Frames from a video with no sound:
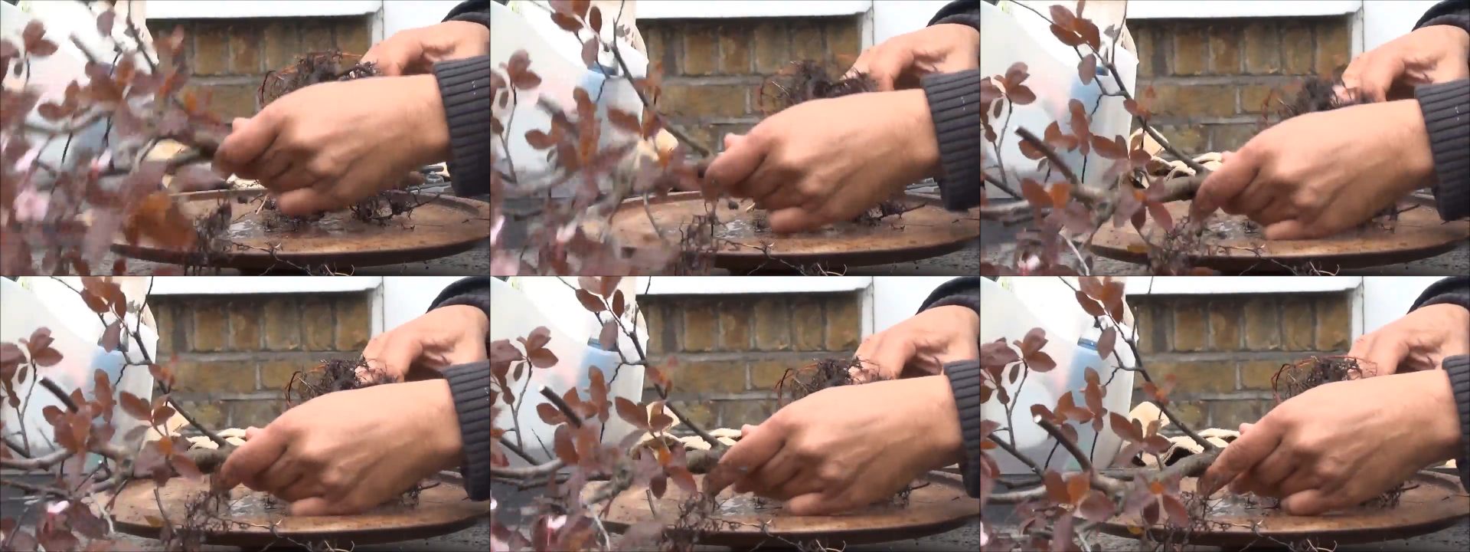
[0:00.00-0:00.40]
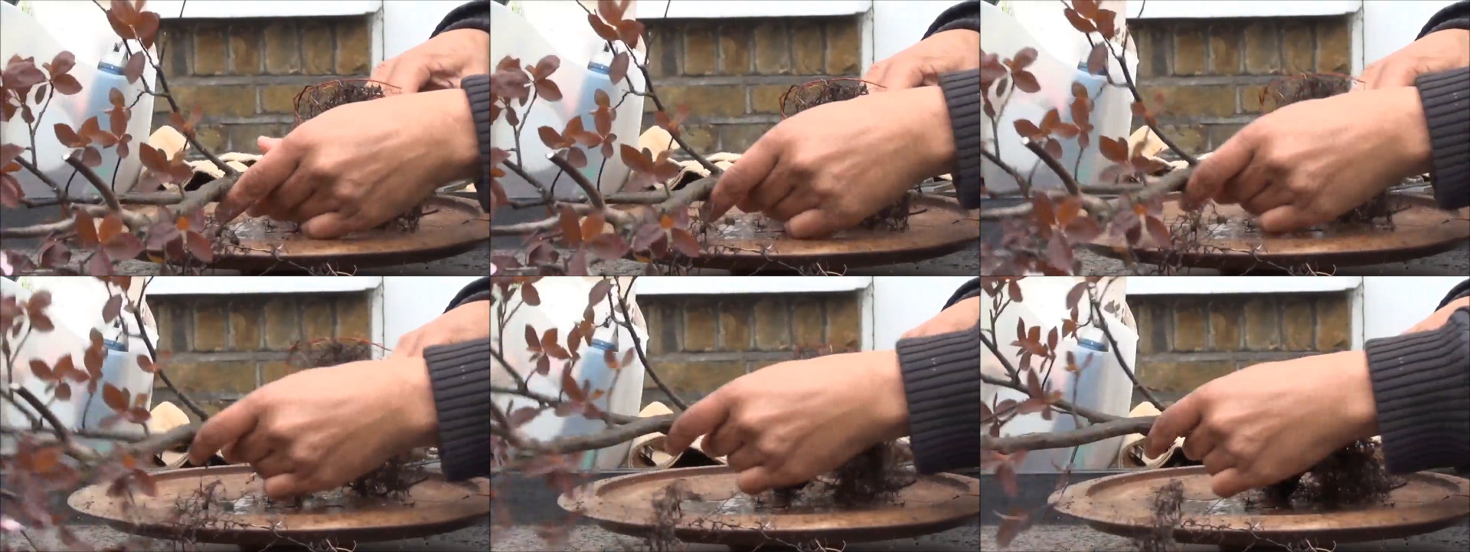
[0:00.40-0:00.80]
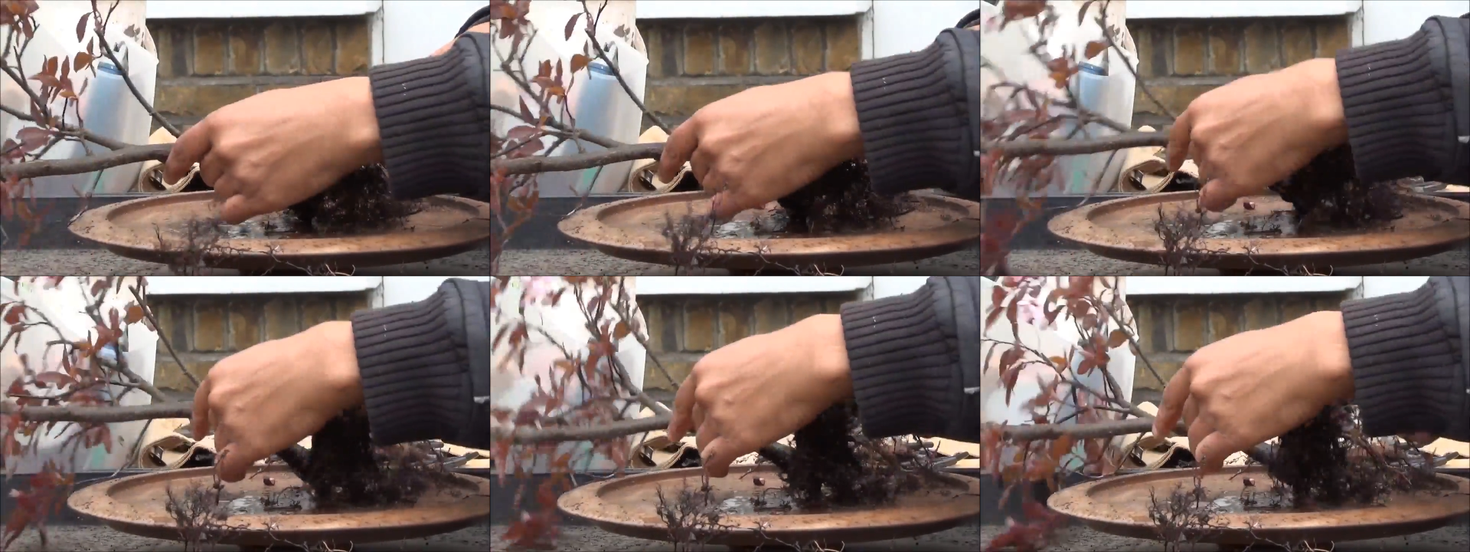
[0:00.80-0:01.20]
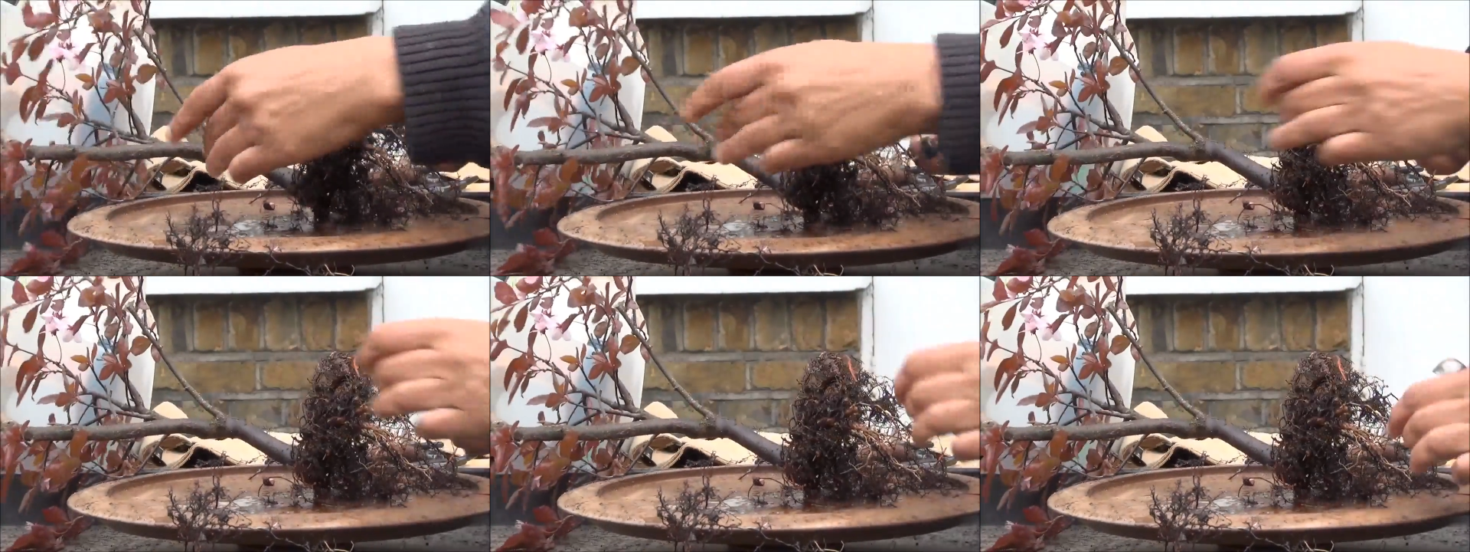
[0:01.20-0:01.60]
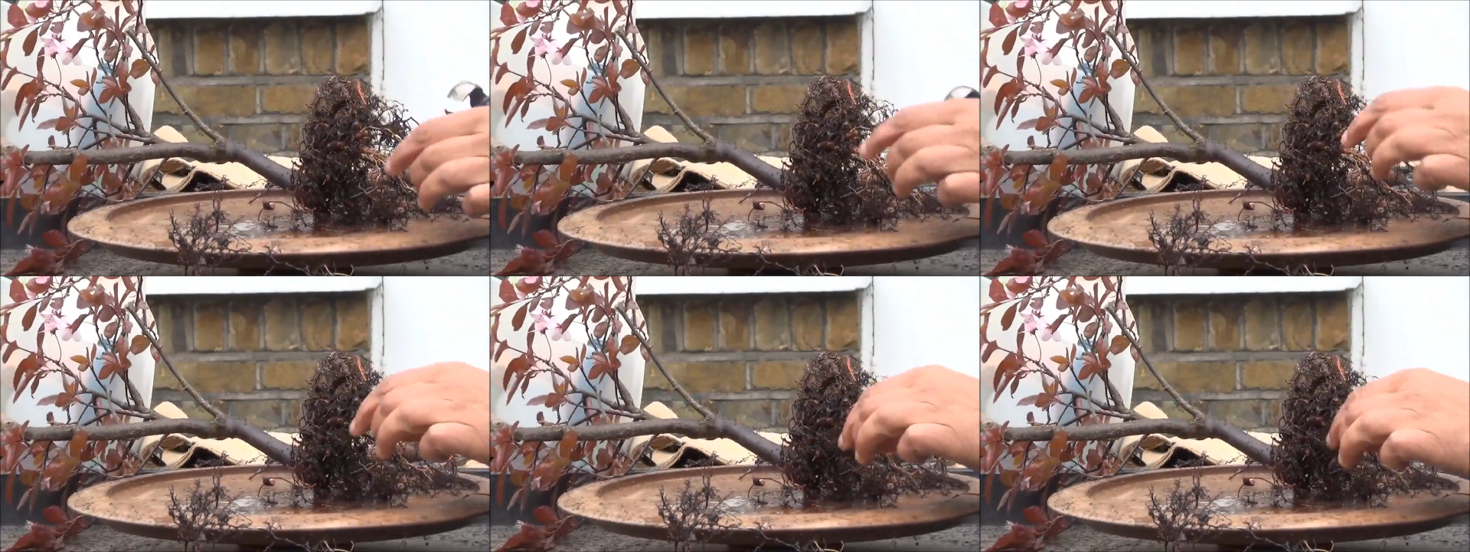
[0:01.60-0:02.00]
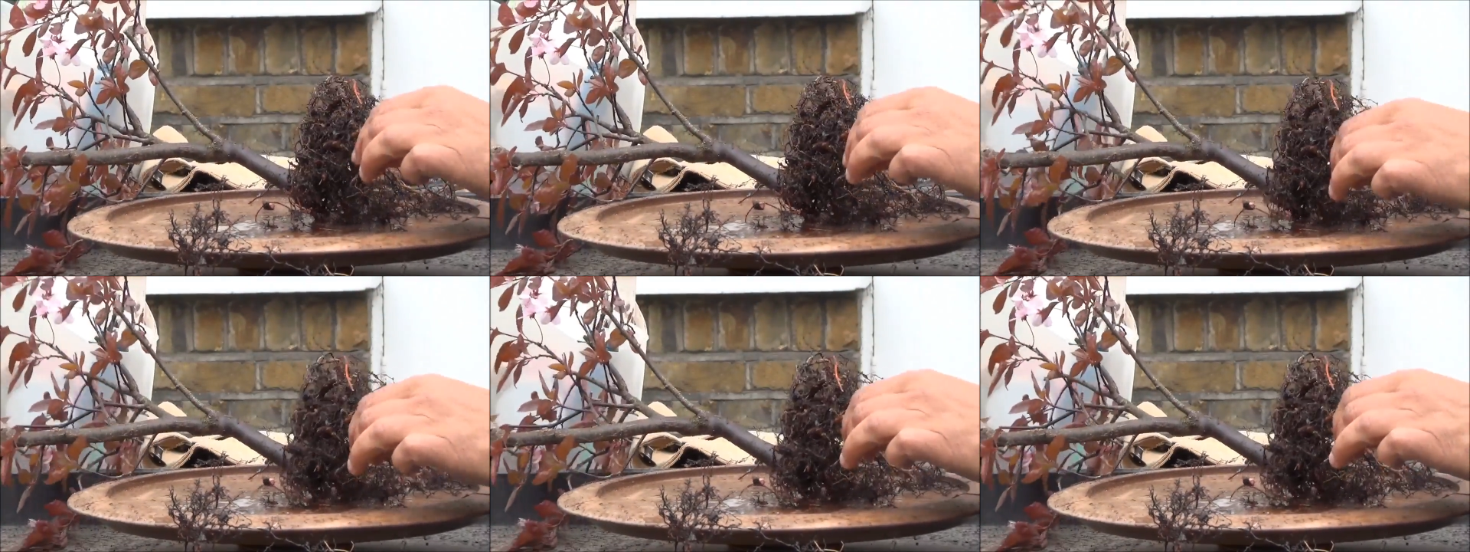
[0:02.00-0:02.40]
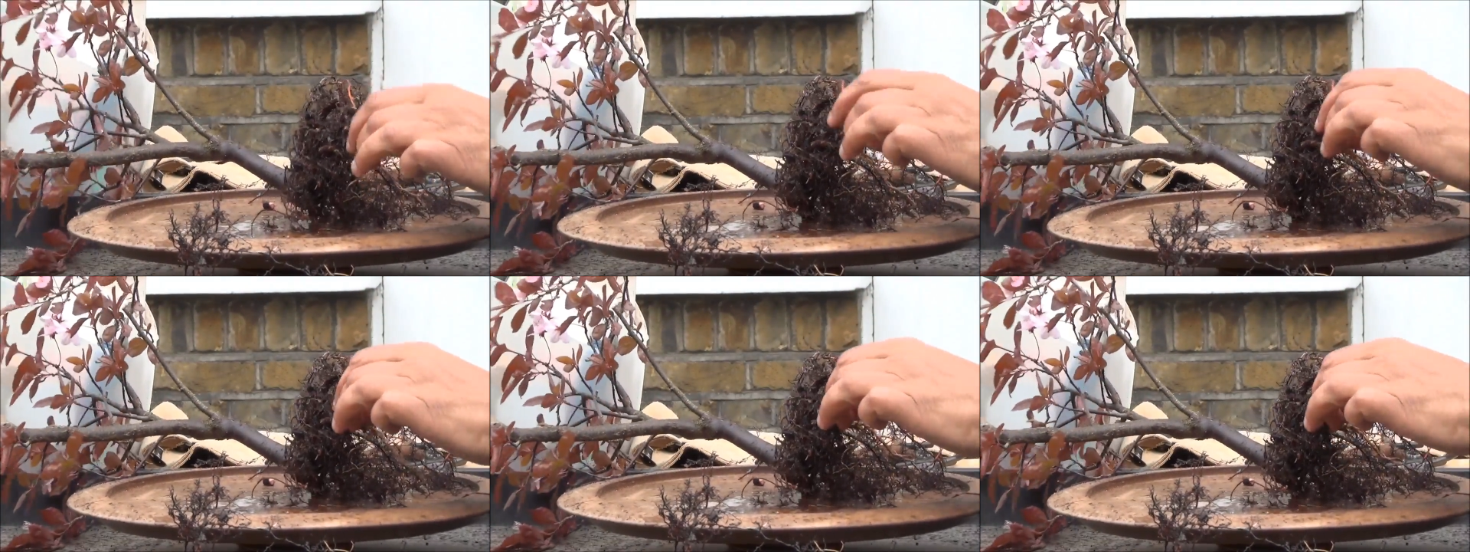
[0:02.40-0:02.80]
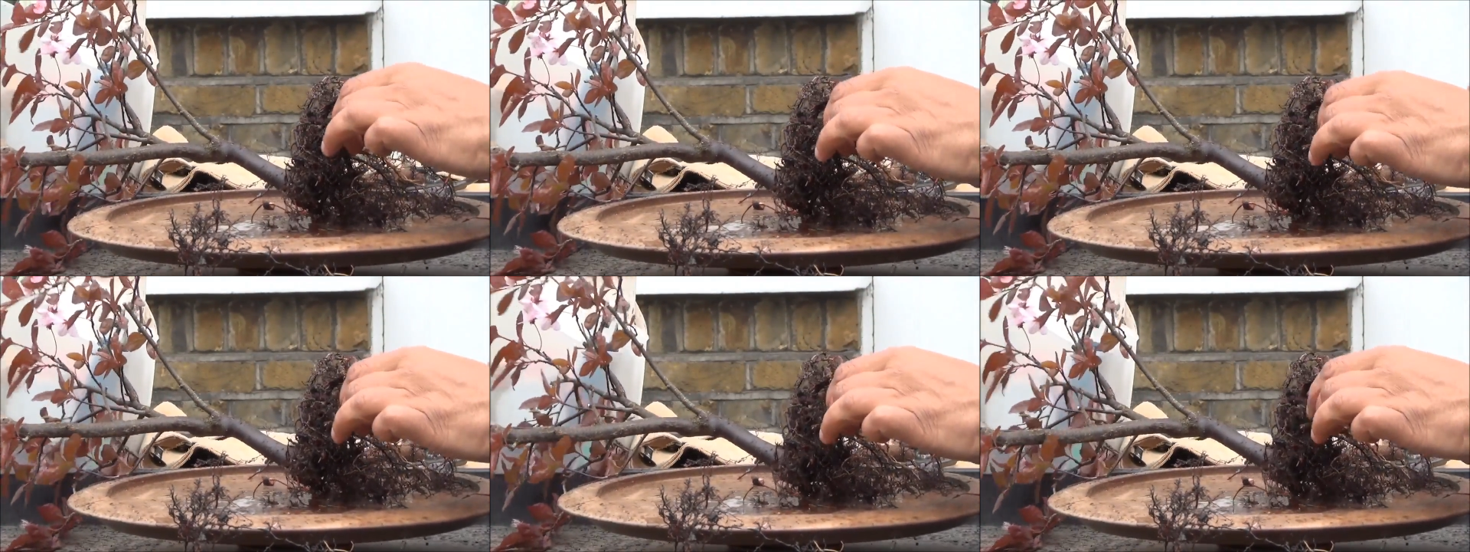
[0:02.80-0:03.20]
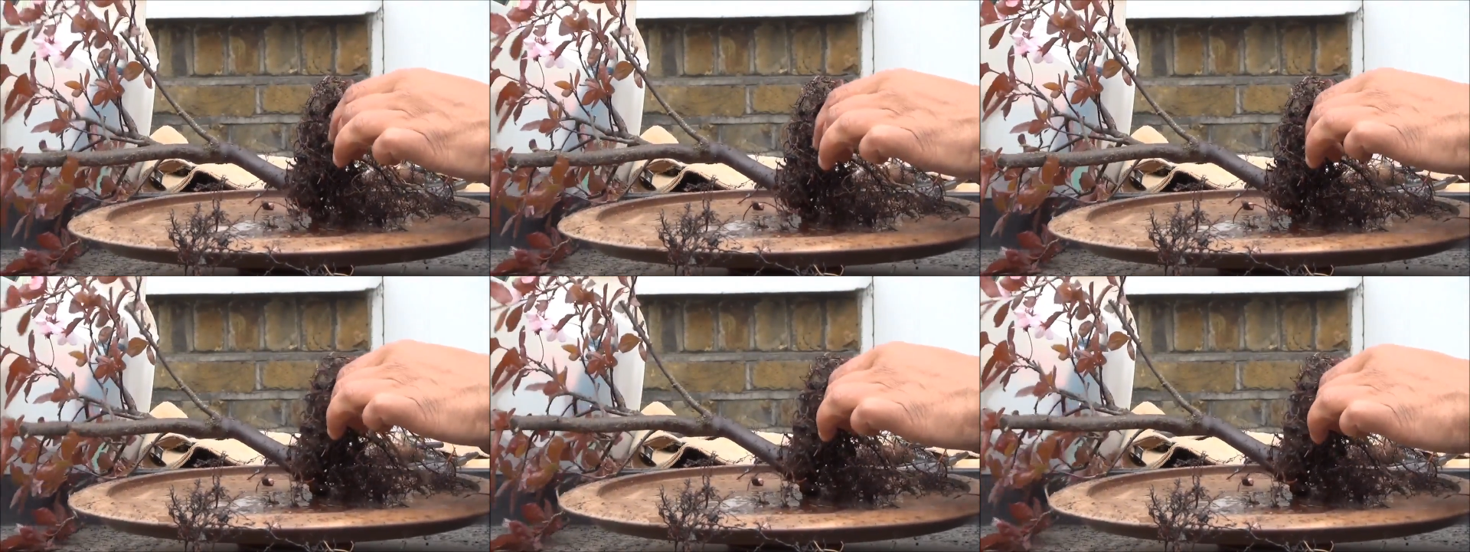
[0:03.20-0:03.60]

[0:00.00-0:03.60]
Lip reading: Nobody's mouth can be seen.